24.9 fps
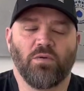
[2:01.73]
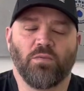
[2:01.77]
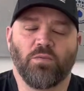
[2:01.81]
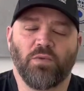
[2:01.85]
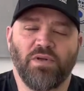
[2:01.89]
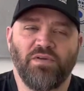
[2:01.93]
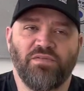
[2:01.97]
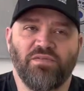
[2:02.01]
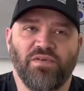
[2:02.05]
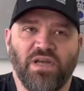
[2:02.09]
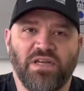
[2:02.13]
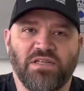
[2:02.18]

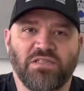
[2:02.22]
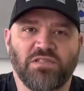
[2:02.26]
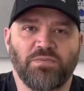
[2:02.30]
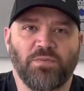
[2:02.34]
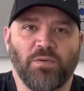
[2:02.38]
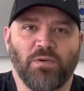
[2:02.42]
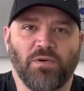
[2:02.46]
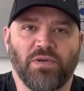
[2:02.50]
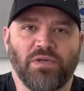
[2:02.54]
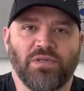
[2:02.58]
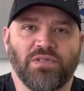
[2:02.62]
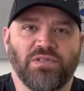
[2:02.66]
we've
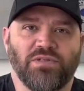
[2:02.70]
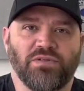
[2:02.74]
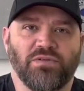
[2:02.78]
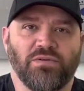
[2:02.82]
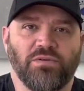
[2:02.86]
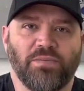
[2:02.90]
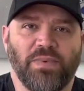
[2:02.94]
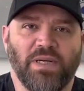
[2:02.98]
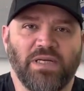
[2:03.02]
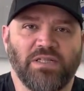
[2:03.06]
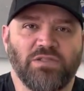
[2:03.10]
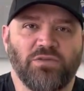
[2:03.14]
exported to
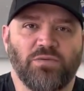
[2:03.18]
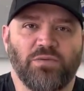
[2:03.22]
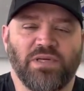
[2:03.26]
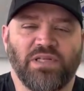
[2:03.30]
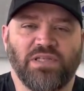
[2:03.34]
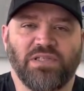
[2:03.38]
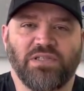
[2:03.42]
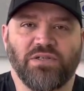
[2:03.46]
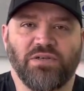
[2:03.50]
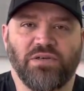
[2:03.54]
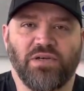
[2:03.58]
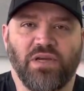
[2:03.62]
about
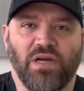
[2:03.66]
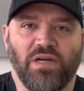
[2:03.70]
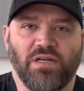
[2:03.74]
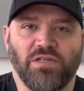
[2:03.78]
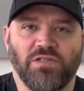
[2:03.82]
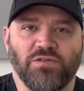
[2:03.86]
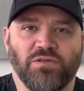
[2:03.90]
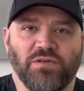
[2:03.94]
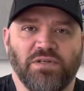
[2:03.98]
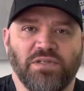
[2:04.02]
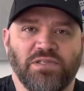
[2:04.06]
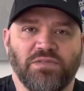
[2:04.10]
22
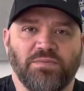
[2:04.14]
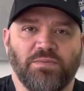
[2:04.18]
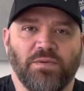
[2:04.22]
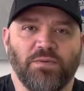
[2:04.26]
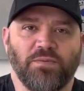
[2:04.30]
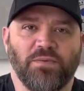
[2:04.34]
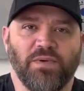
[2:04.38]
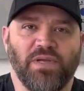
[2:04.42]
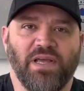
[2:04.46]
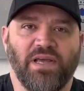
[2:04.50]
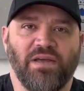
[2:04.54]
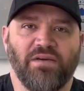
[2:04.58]
countries, but
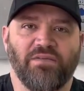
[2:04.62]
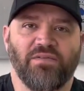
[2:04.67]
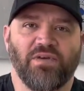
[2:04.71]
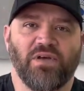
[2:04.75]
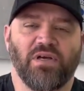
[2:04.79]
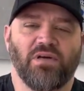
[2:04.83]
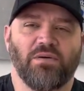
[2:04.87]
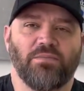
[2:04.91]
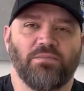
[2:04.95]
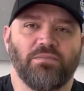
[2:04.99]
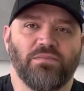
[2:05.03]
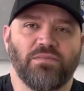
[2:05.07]
we have
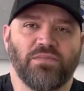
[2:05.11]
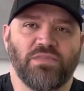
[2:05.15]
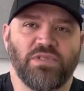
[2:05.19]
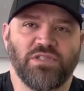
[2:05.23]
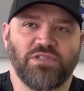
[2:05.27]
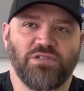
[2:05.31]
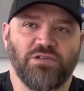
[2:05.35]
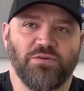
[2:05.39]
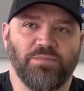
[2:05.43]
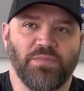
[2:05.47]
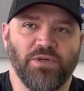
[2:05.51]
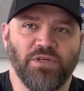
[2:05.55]

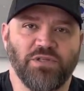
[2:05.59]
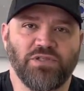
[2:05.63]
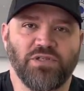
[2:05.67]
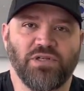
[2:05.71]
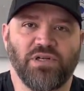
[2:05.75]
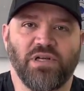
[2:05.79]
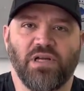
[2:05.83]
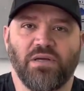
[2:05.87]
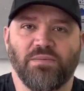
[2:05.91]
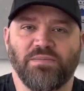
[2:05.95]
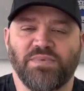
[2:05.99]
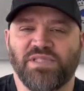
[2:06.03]
distribution
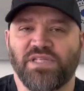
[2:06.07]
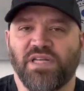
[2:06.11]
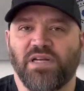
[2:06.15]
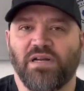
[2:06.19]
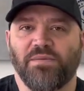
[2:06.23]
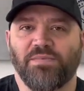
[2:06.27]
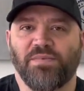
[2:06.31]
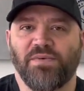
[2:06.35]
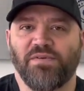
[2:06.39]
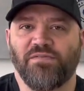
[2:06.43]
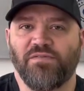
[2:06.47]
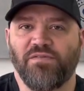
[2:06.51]
hubs set
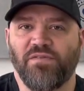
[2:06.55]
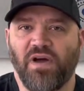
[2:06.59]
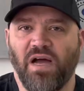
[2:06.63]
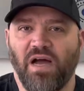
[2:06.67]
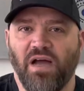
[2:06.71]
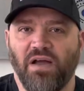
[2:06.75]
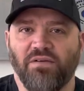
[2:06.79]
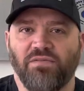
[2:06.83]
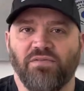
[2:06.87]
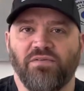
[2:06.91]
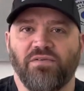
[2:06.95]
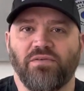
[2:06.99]
up in 5.